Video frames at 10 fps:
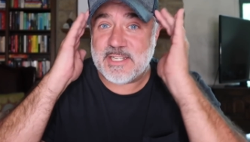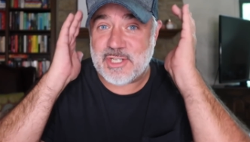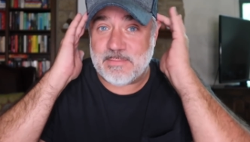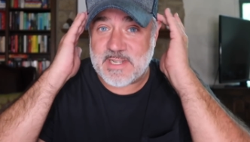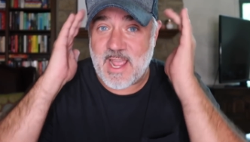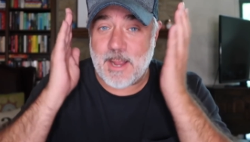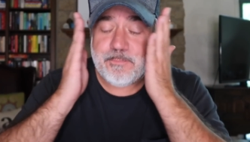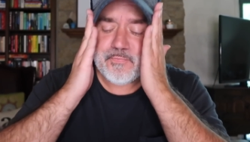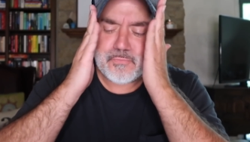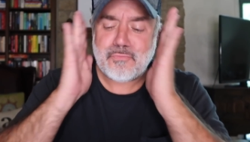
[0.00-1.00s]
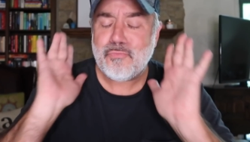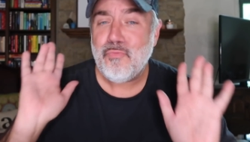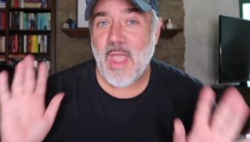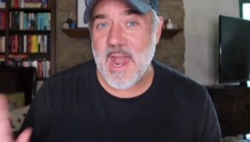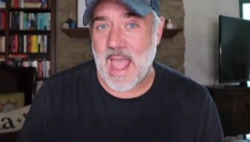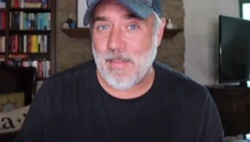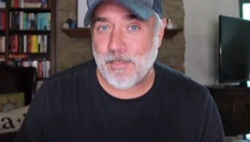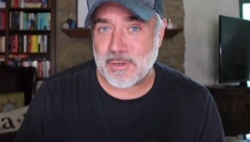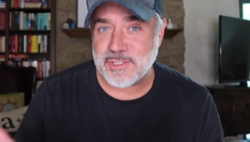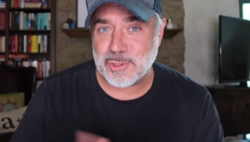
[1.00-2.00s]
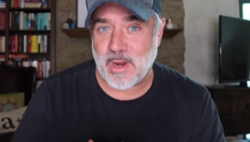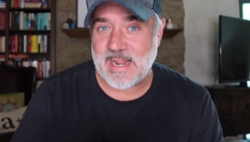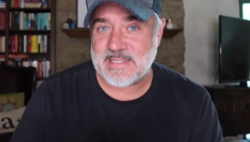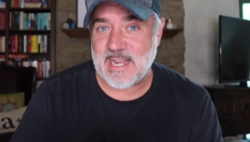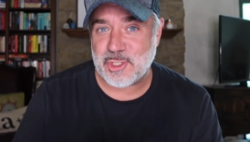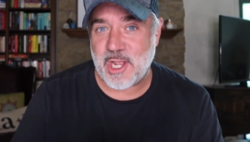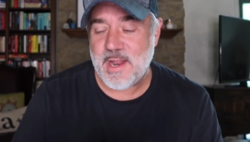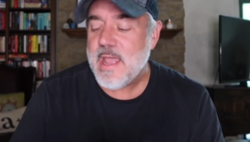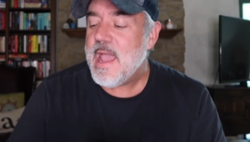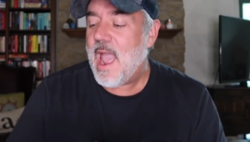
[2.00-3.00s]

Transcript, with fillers: to the gym today and had my personal training session.